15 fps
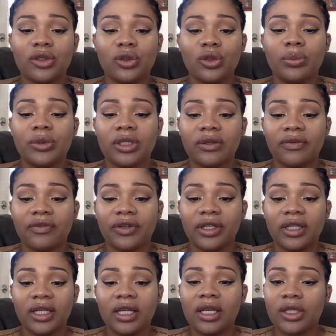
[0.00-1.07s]
tube for the
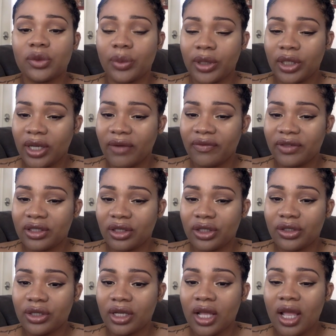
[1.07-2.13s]
leakage when you have a
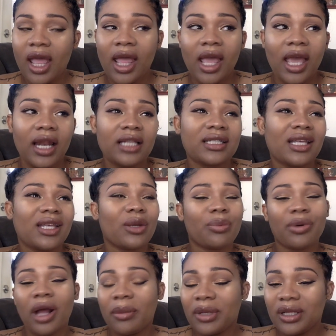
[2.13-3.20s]
surgery. And he's like, you're
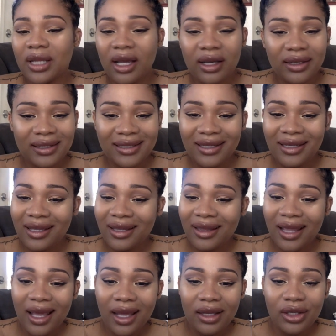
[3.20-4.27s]
probably not going to need
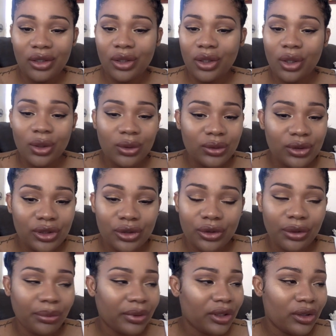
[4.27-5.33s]
that, you know,
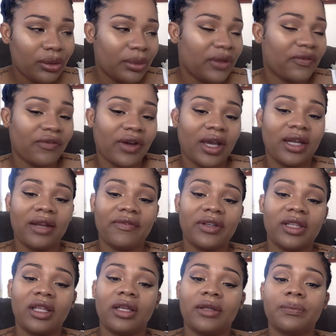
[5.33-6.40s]
you'll be fine,
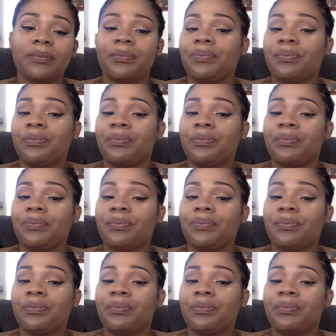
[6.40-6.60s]
everything.